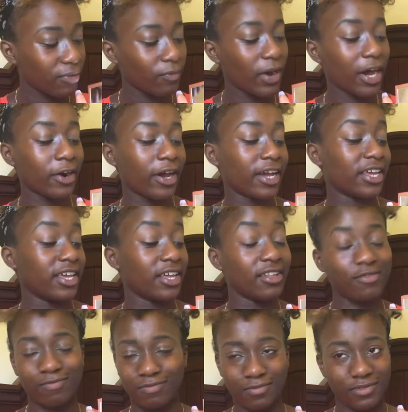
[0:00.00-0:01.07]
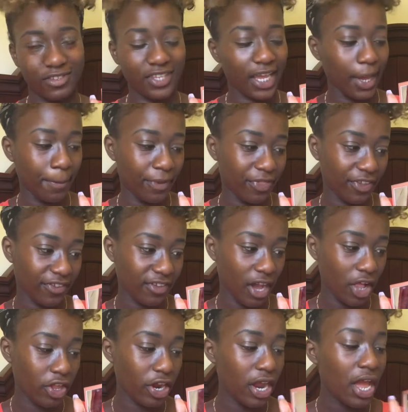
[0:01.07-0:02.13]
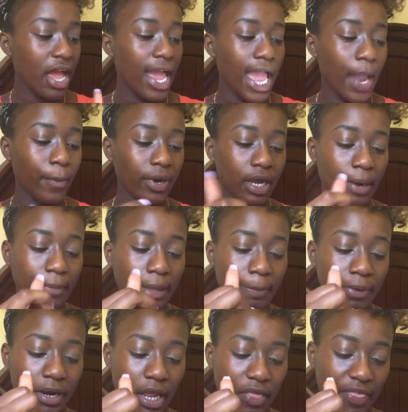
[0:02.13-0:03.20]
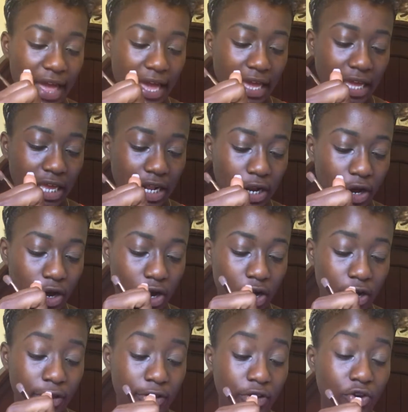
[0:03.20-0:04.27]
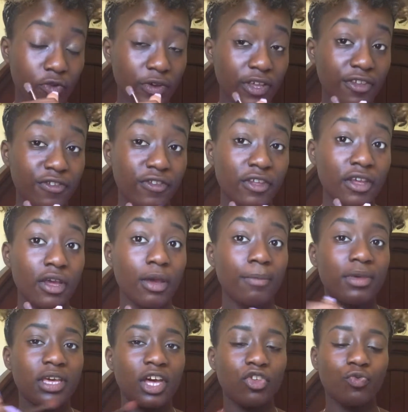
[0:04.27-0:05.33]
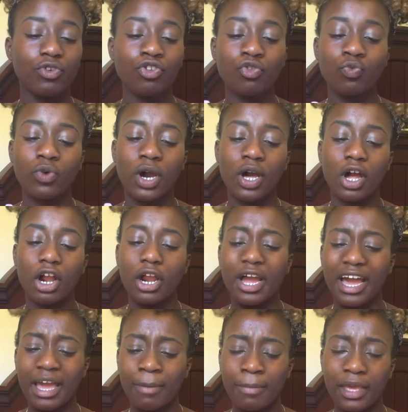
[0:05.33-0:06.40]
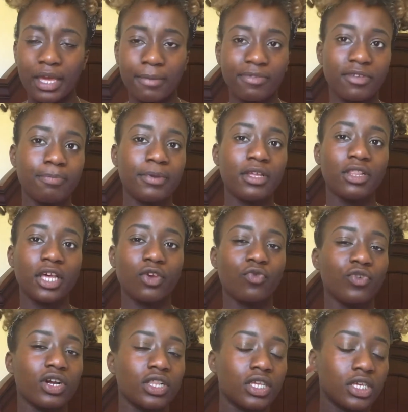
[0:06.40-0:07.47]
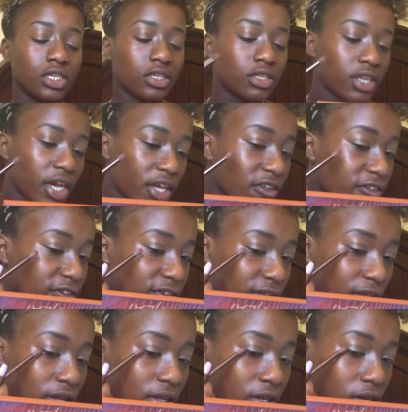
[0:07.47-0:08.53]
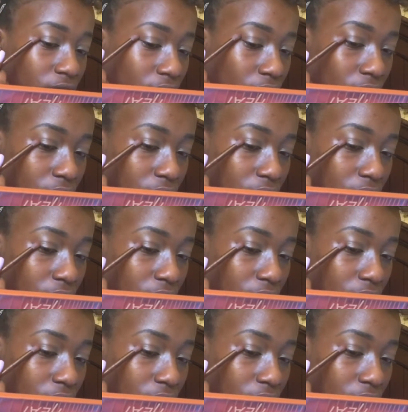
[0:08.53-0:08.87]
I can't say it, but this color, and we're gonna be putting that in our crease because we just want our eye makeup to be like really nice and